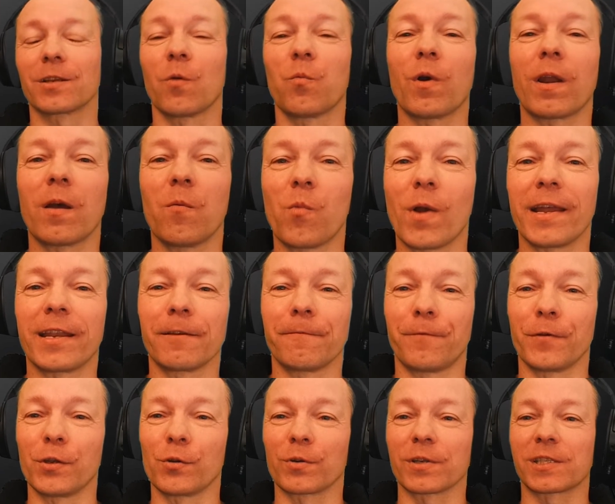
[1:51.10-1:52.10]
while I'm waiting
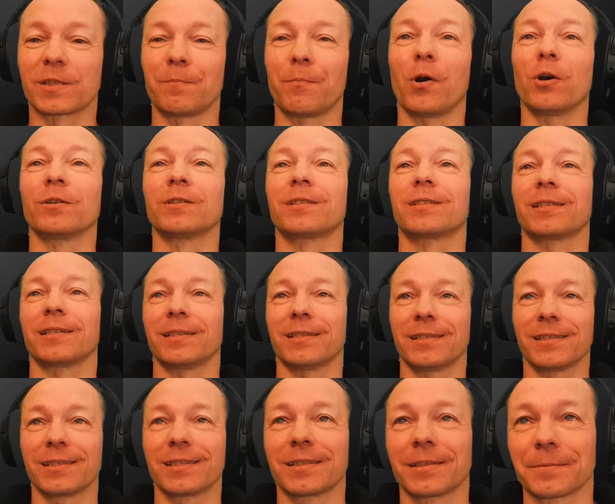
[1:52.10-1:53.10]
for your
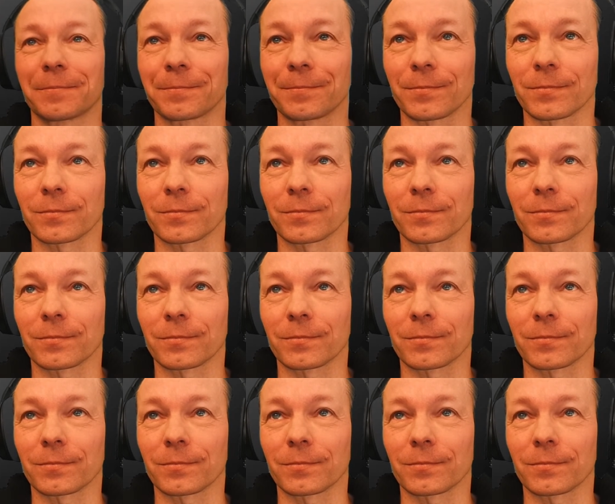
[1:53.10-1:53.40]
responses,